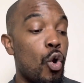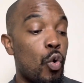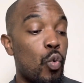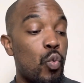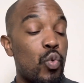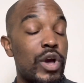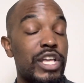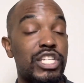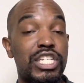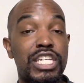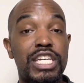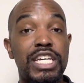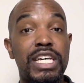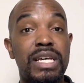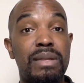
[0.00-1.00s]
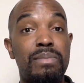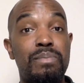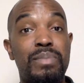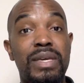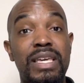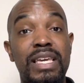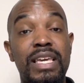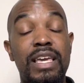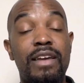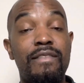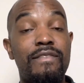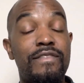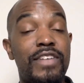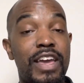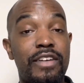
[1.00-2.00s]
which could be
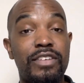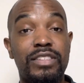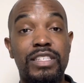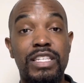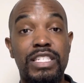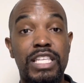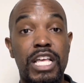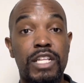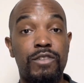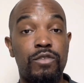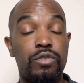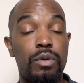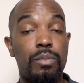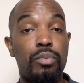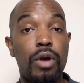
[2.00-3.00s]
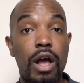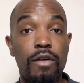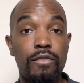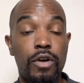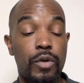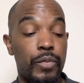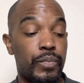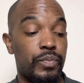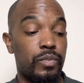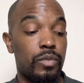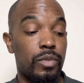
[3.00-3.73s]
very successful for Bravo.